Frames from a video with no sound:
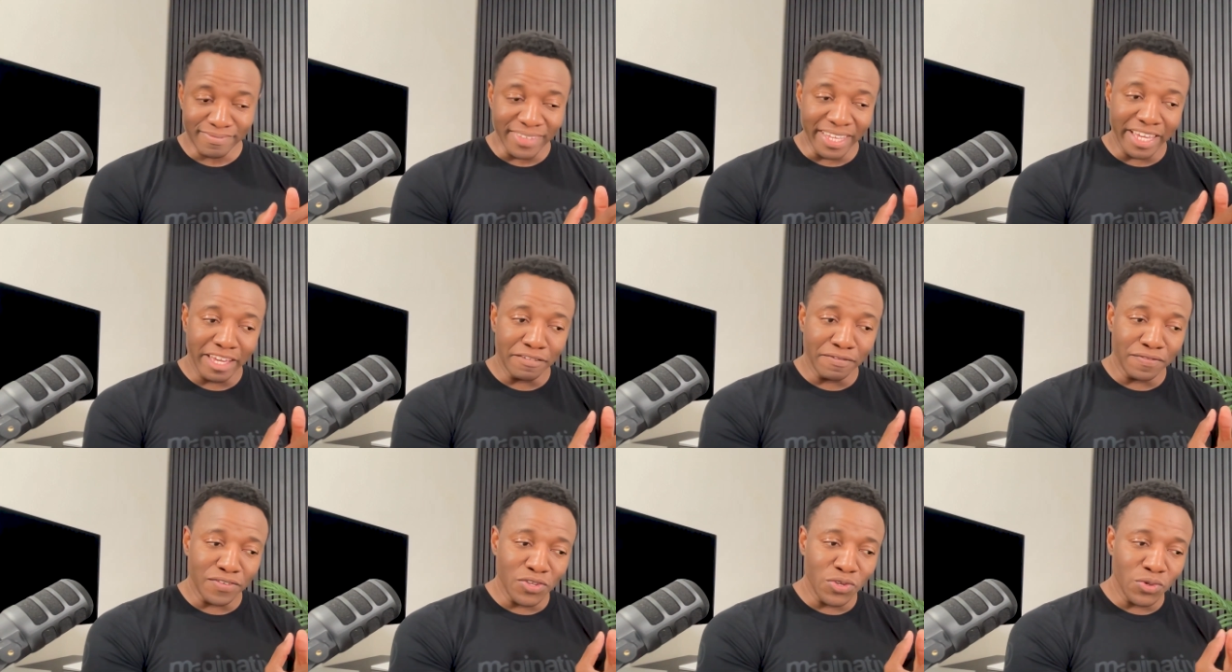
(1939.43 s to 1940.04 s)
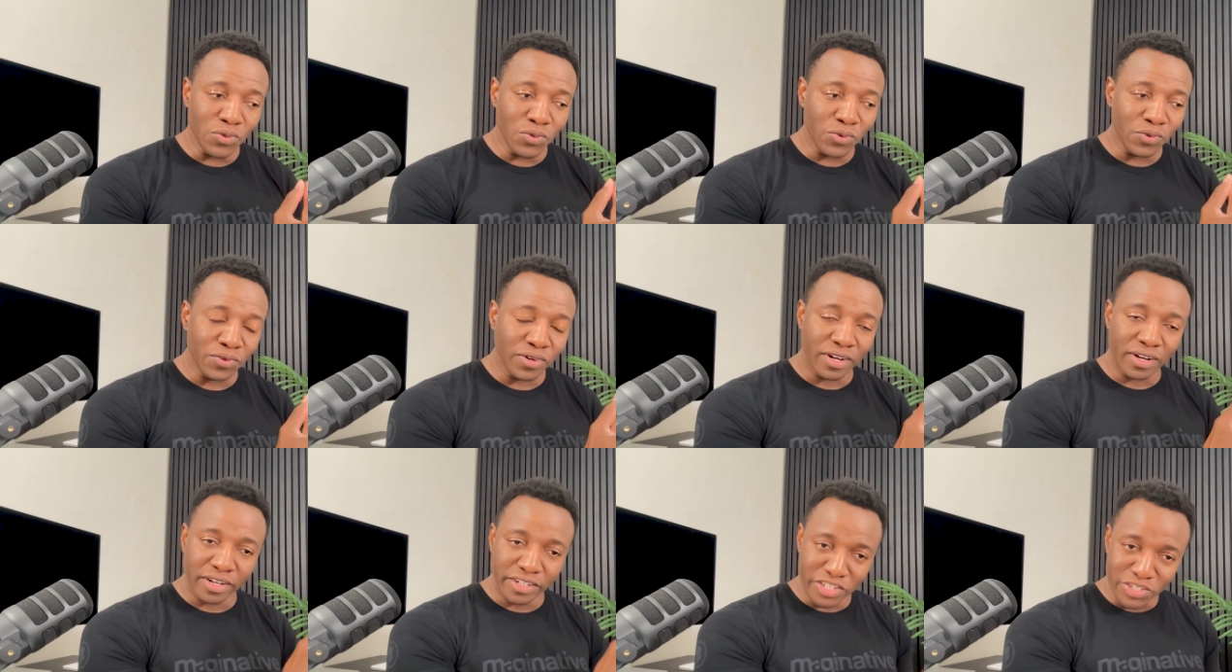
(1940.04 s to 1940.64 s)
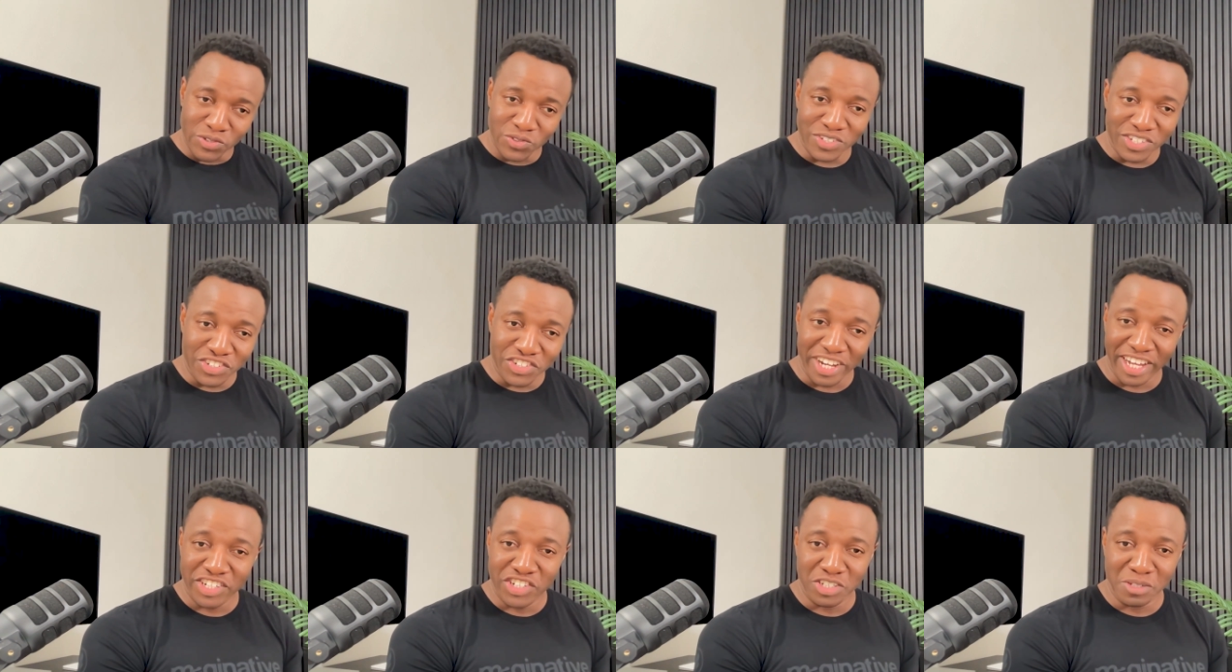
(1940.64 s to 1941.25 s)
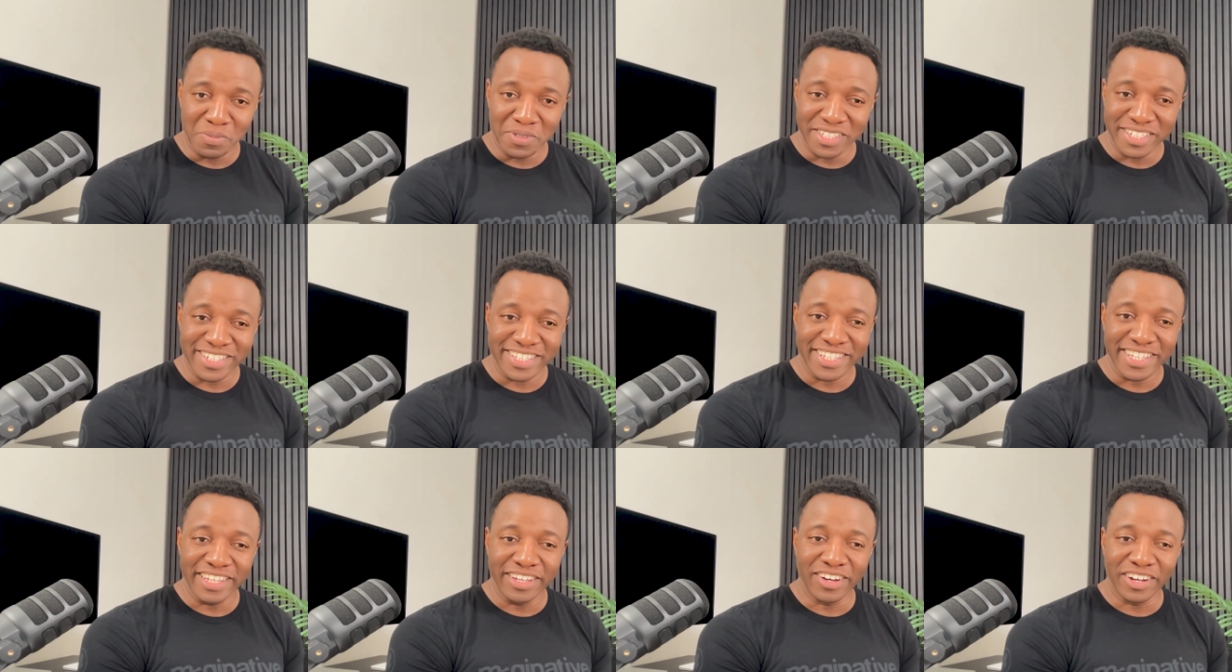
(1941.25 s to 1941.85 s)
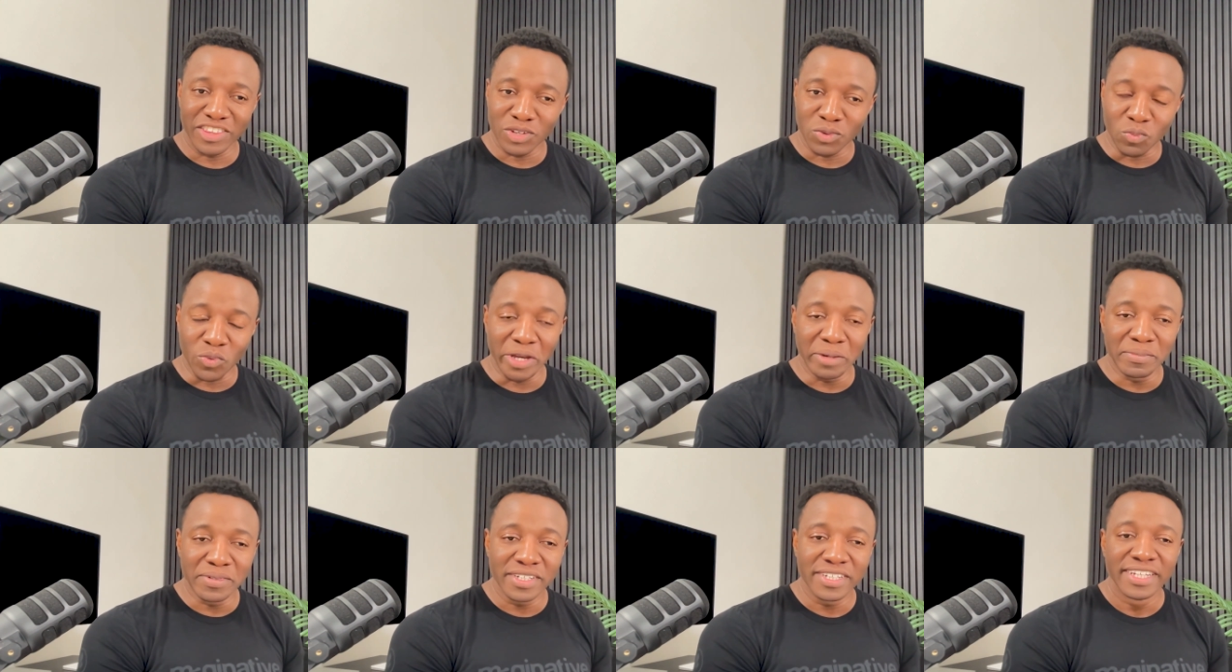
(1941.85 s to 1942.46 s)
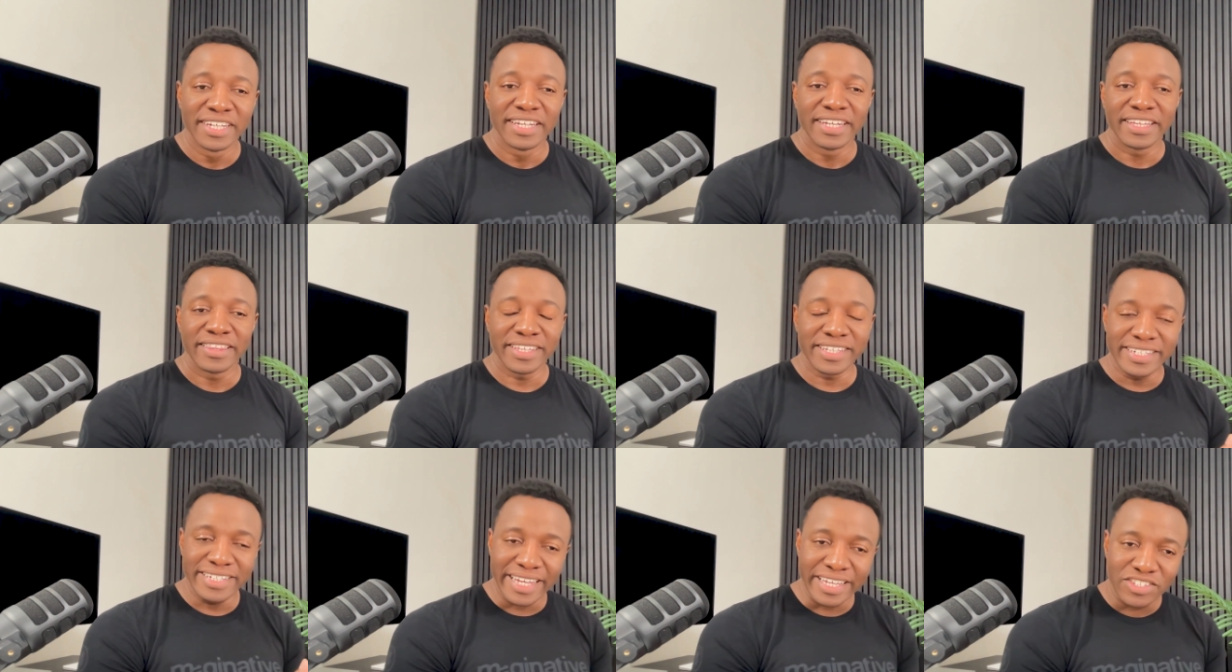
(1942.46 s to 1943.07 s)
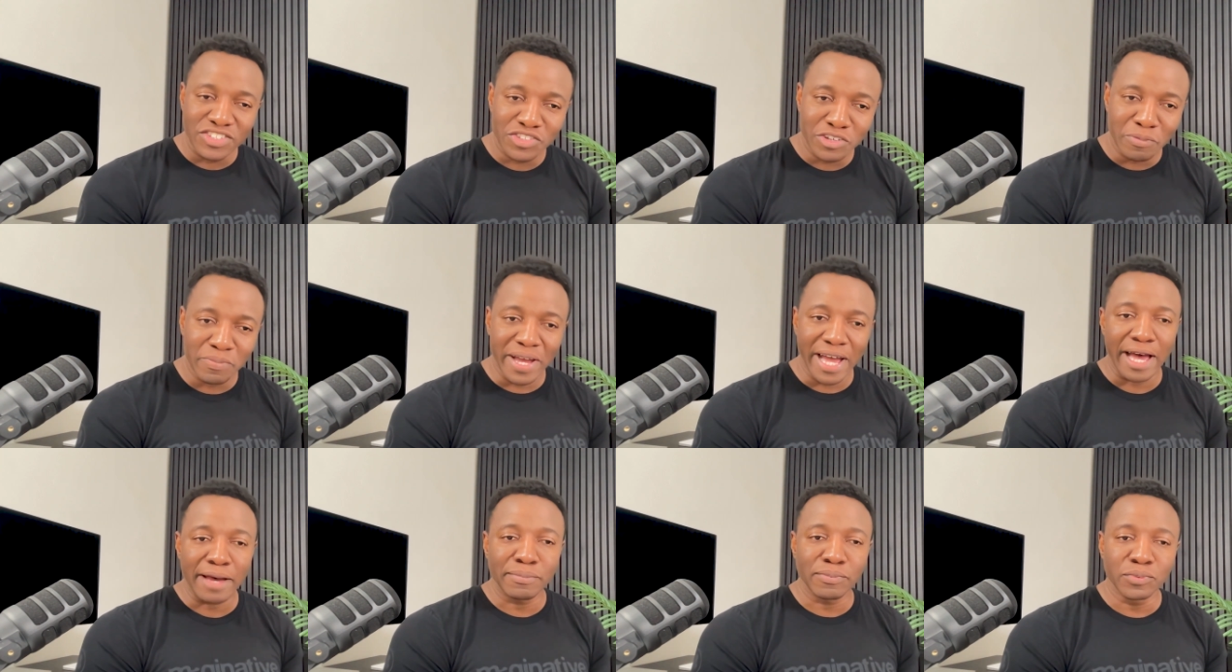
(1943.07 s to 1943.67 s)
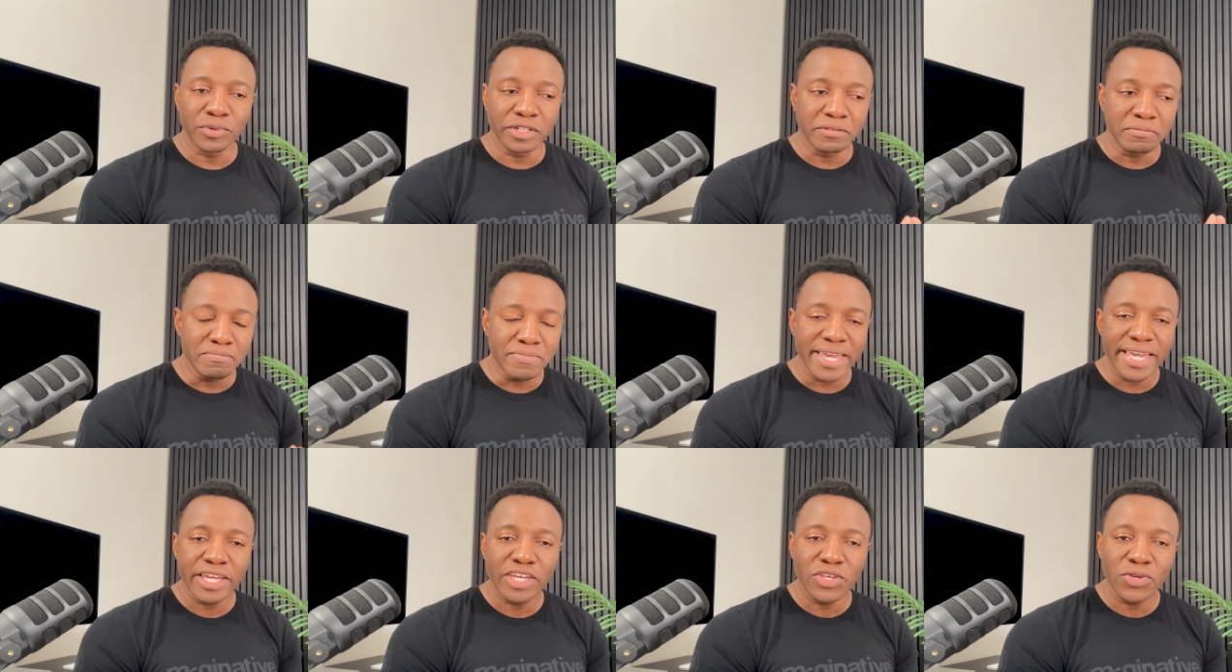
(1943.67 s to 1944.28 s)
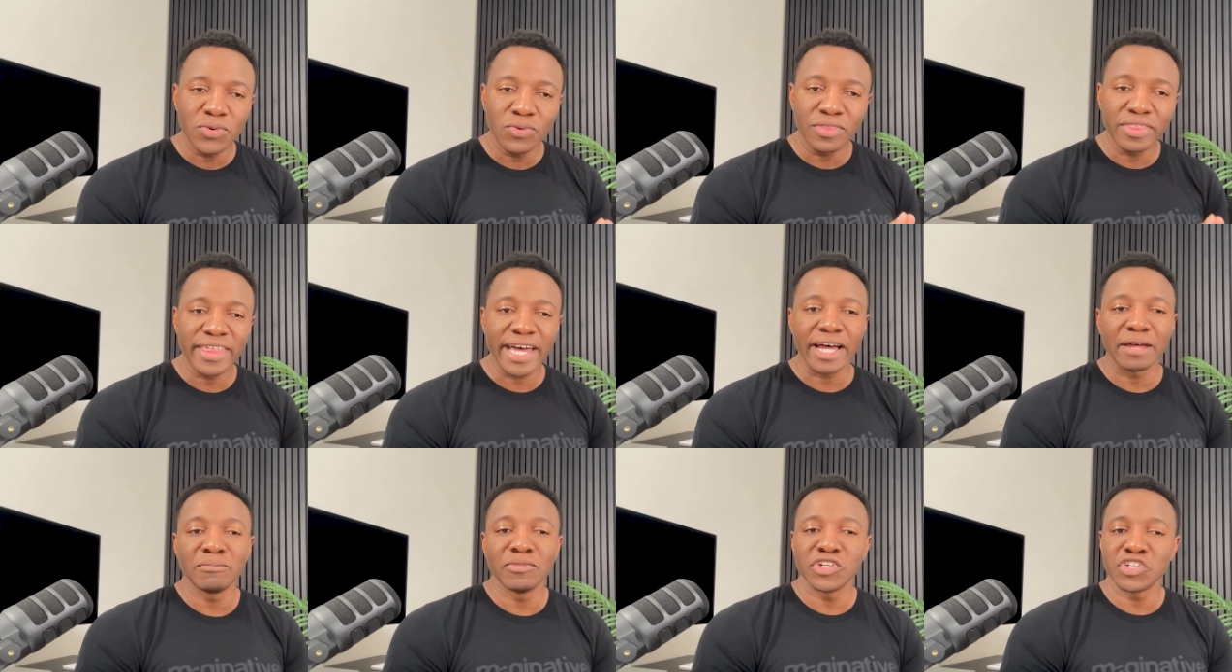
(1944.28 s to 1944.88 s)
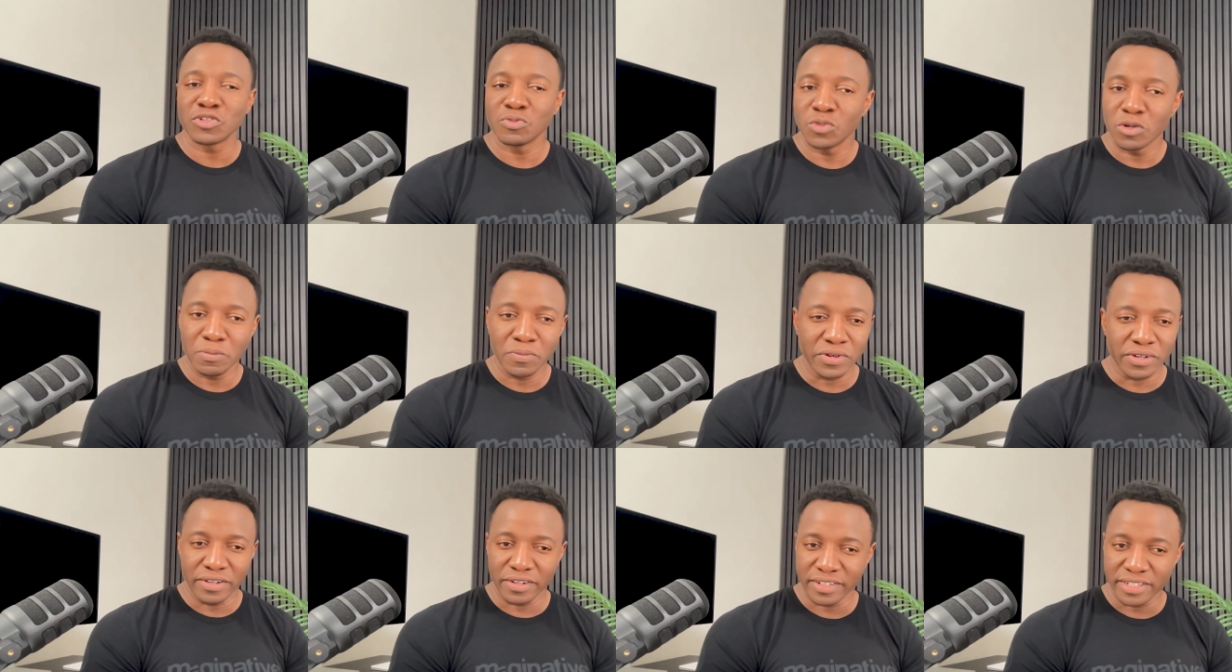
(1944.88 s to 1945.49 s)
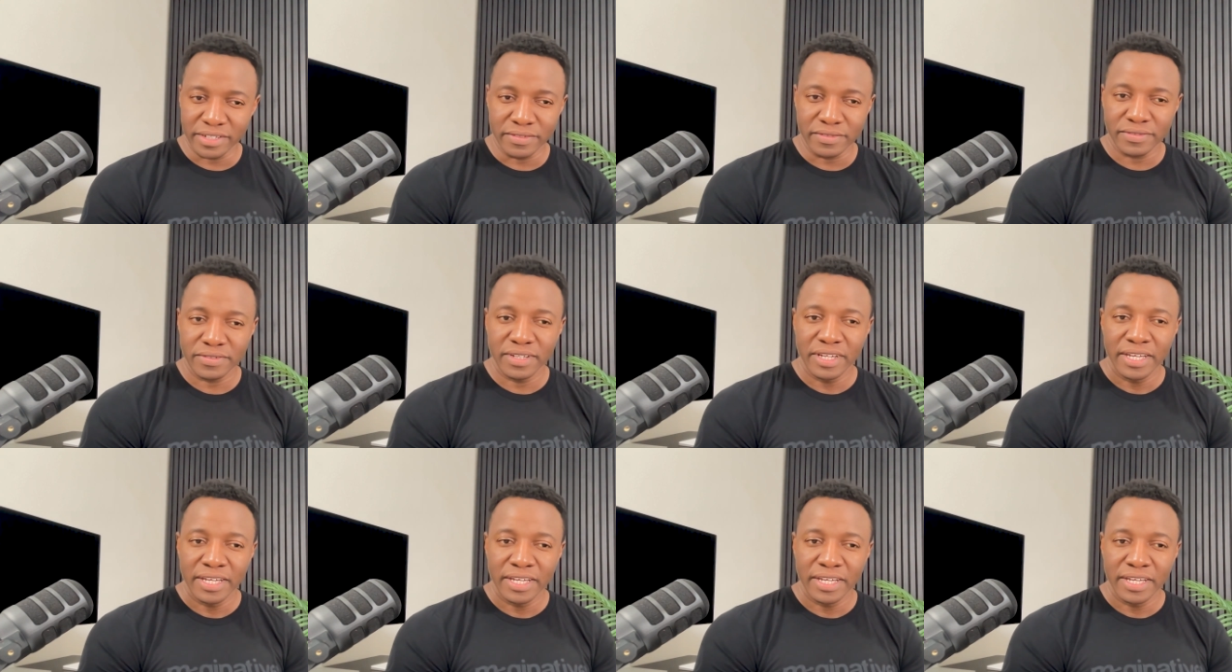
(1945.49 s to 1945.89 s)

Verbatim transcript: If you are using ChatGPT on the web, the desktop app will make you that much more productive.